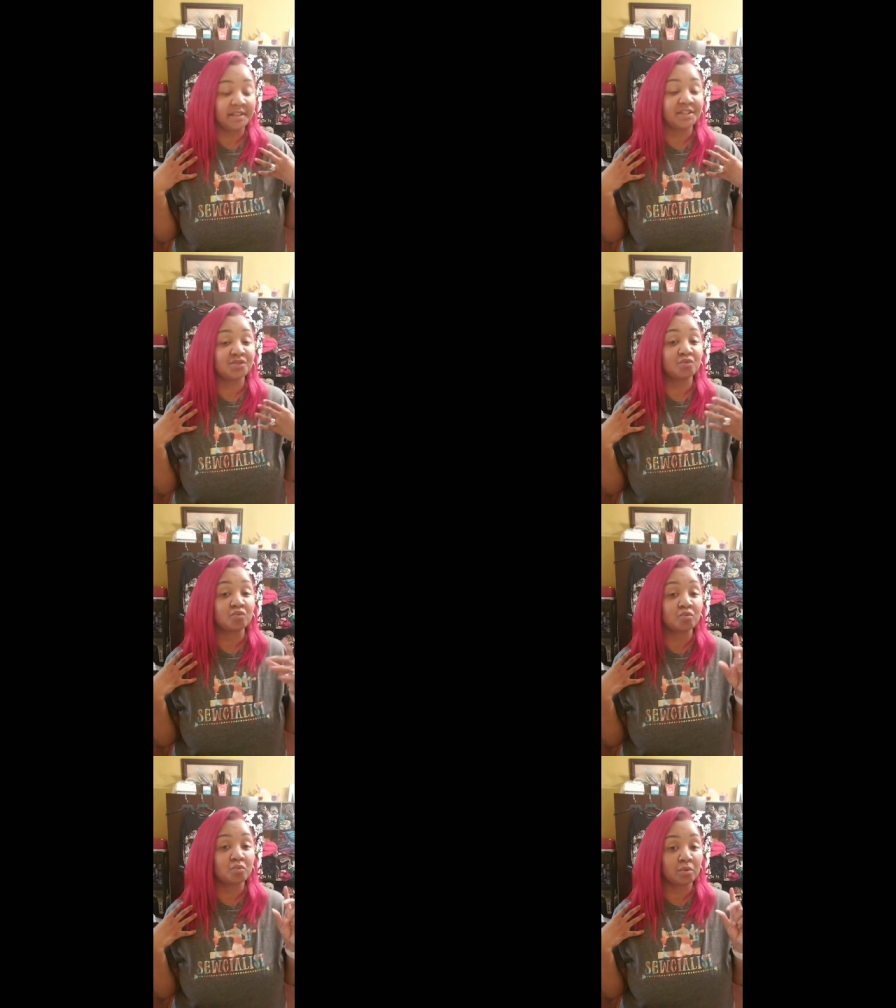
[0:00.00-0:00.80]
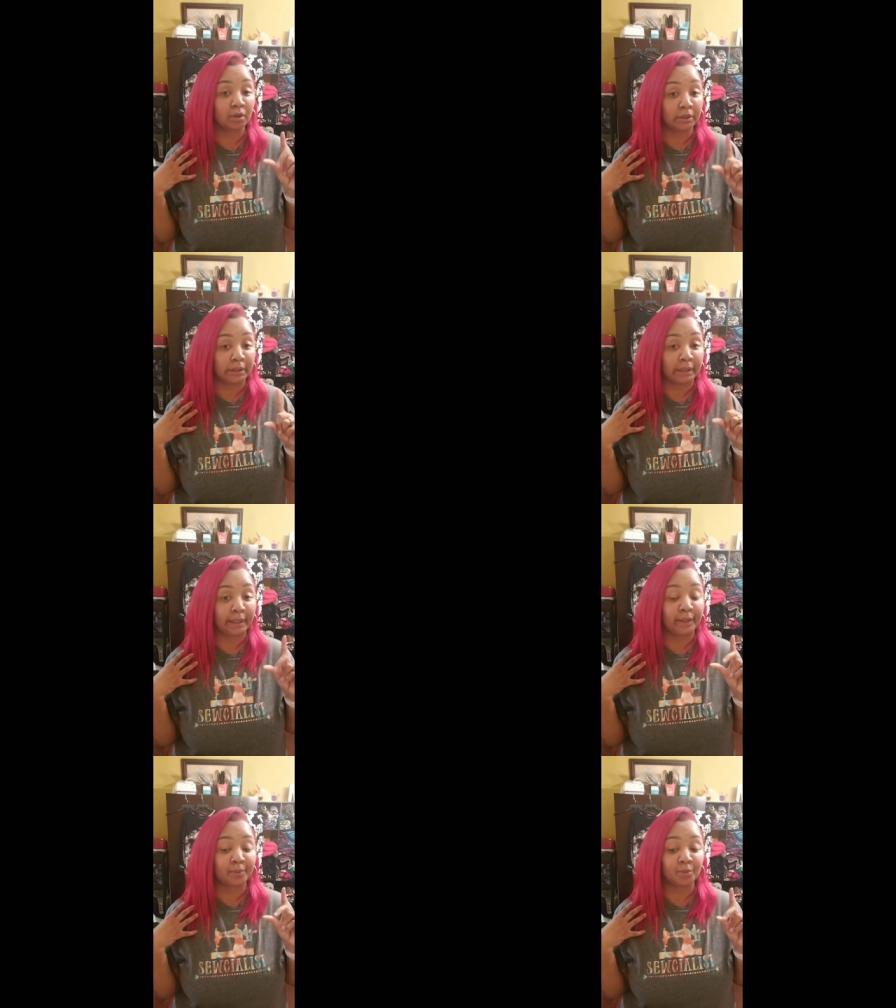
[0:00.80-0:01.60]
this
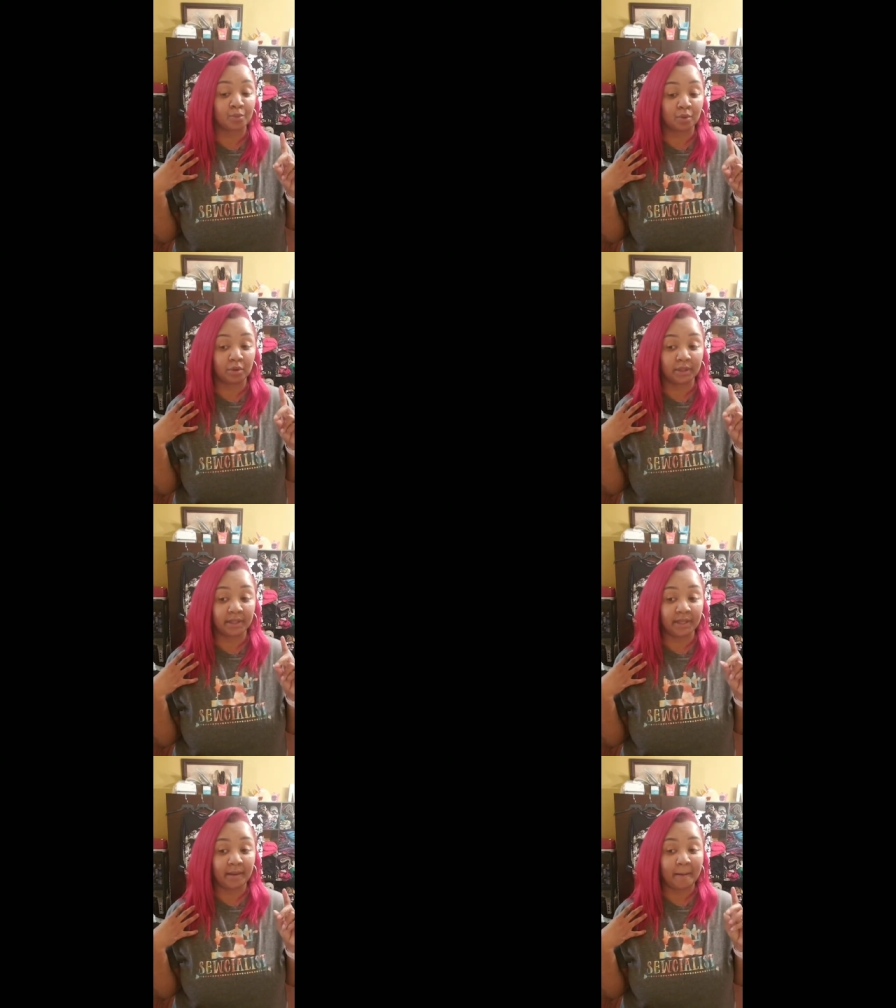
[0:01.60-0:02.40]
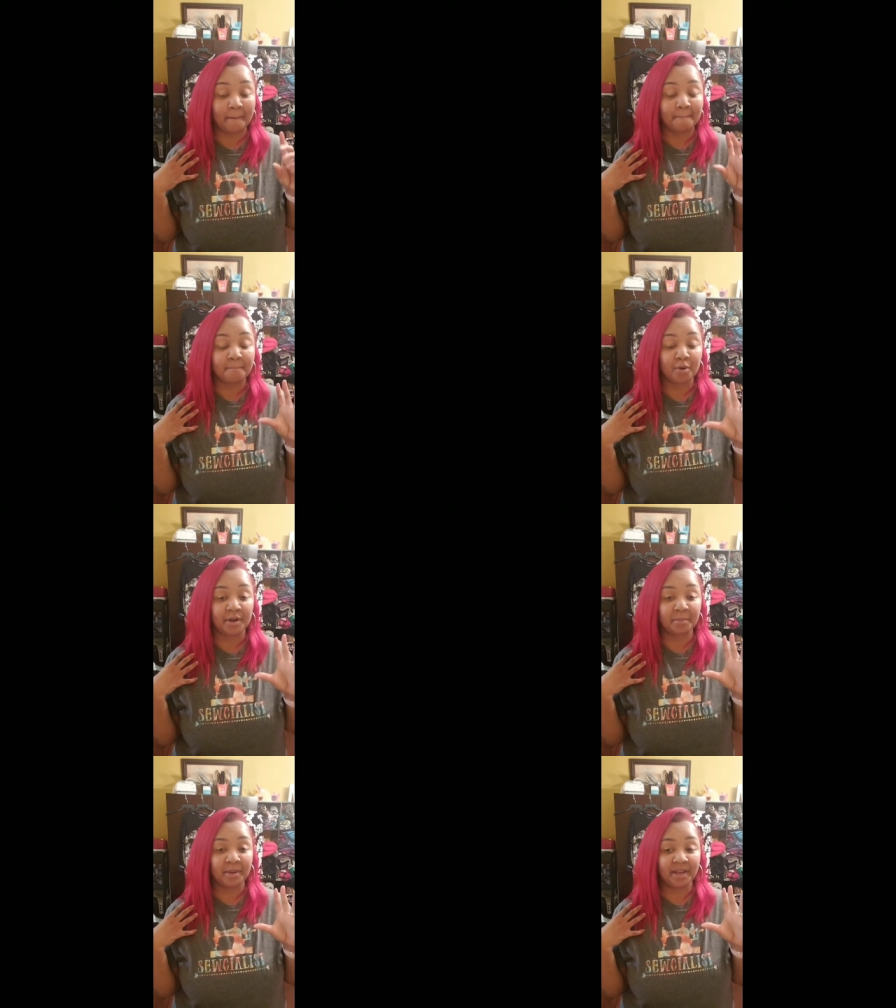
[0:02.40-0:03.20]
really, really
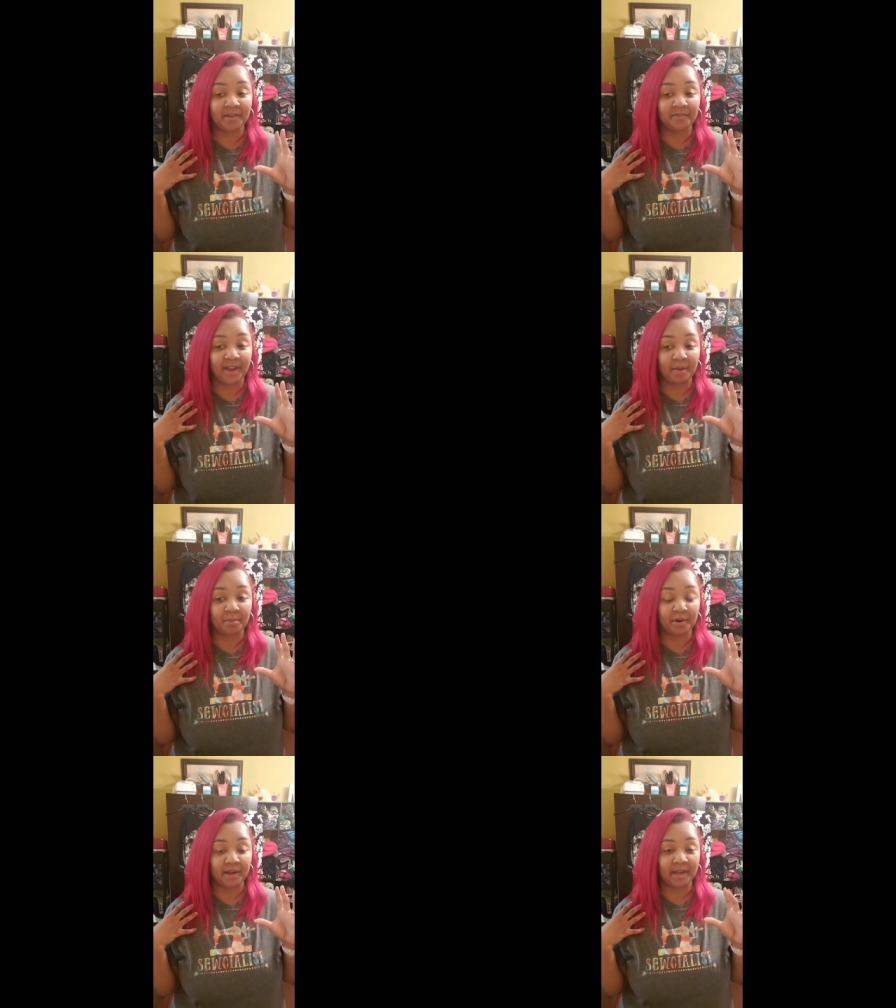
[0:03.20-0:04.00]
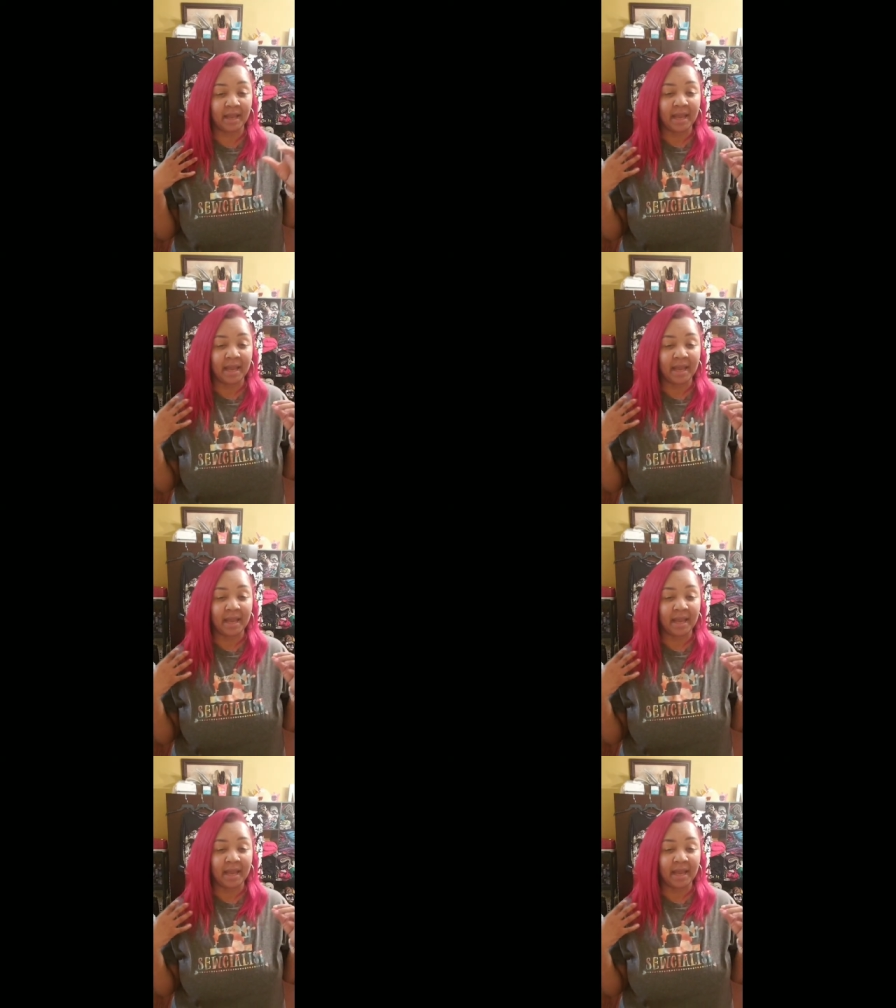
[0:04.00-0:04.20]
pretty pink fabric.